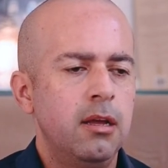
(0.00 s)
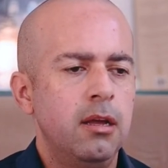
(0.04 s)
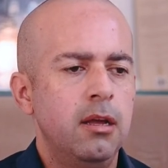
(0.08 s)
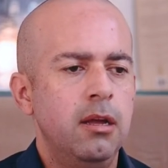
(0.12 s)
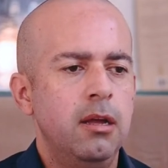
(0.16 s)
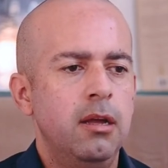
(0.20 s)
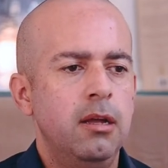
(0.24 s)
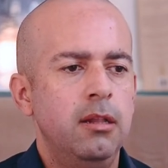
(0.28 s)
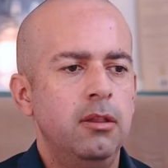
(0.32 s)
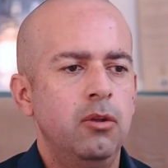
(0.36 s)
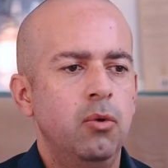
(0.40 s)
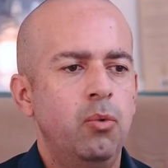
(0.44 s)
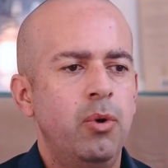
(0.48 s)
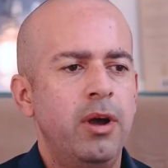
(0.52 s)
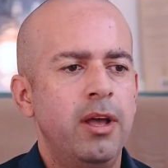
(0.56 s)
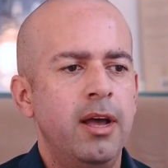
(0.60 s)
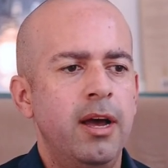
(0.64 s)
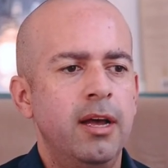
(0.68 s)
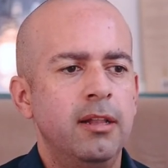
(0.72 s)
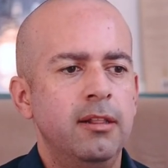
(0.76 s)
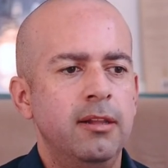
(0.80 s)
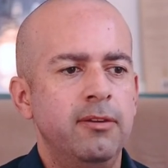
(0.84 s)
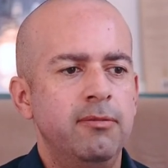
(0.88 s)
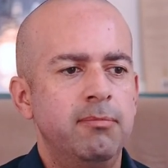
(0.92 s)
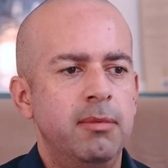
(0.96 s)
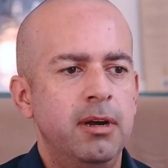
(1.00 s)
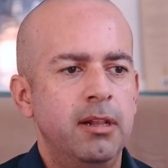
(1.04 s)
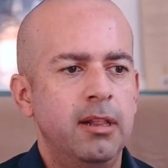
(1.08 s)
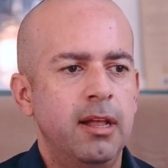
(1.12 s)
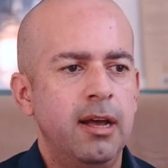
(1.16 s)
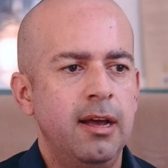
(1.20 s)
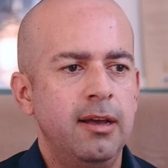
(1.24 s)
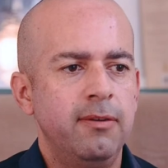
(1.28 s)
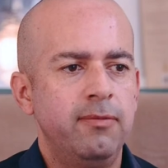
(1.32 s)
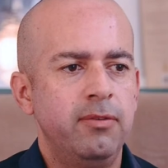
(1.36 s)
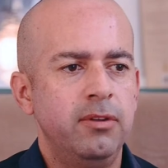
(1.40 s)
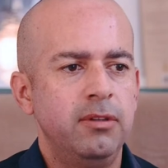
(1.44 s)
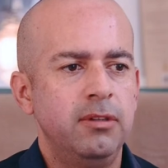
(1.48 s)
And the way I live my
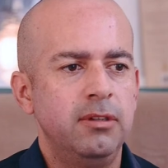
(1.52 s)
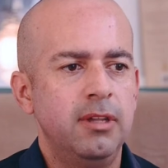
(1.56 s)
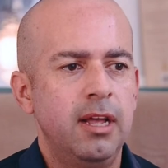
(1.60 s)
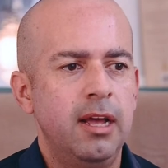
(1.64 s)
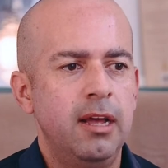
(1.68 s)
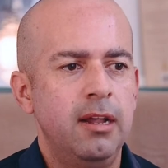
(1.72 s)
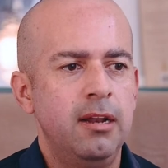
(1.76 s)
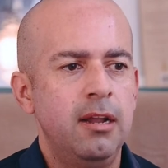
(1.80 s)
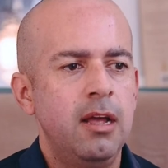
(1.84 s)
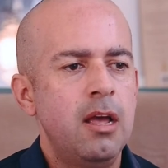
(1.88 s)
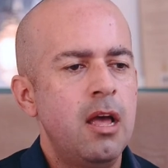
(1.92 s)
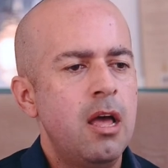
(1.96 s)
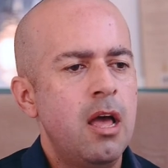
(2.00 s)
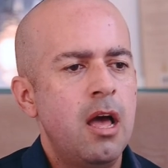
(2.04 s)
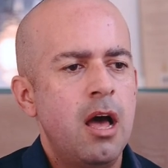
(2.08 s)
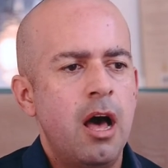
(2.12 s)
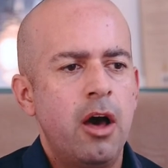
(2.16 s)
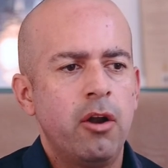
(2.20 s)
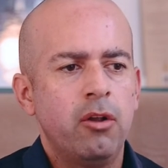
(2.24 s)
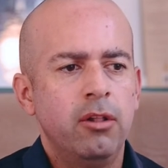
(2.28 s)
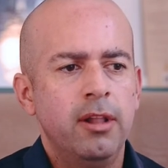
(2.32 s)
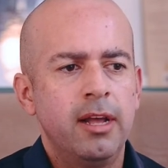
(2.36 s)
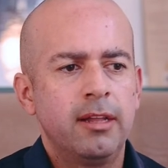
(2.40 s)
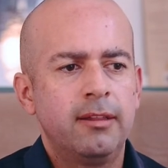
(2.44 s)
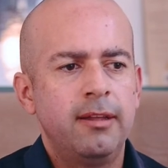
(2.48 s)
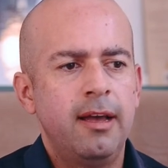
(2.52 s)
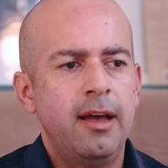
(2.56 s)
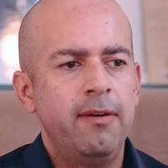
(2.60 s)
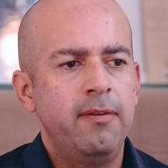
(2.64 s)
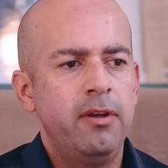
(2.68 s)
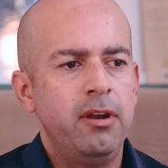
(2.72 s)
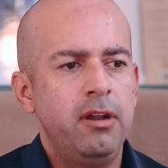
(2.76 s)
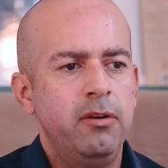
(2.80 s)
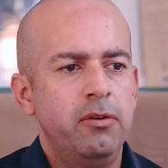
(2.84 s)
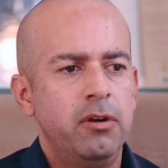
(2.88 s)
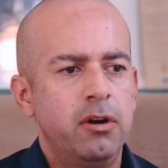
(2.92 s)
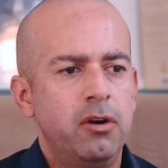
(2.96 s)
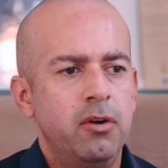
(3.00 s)
life is that I don't like to have
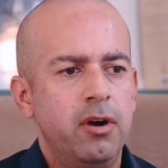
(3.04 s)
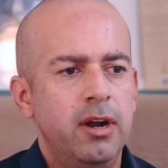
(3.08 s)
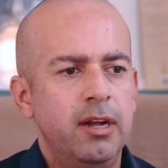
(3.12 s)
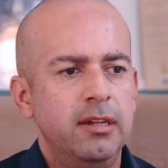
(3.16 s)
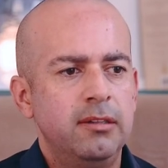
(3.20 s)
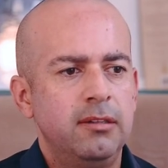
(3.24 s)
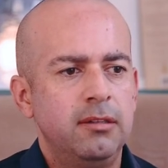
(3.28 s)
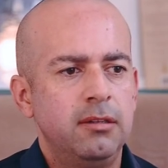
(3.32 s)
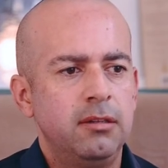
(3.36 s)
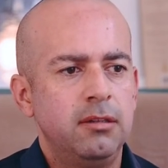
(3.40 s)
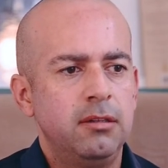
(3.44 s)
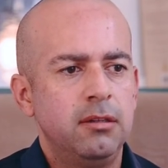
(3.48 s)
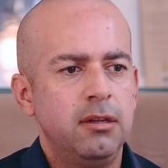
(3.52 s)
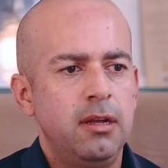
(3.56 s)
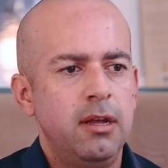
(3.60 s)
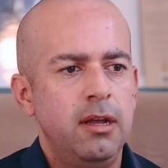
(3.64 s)
any regrets.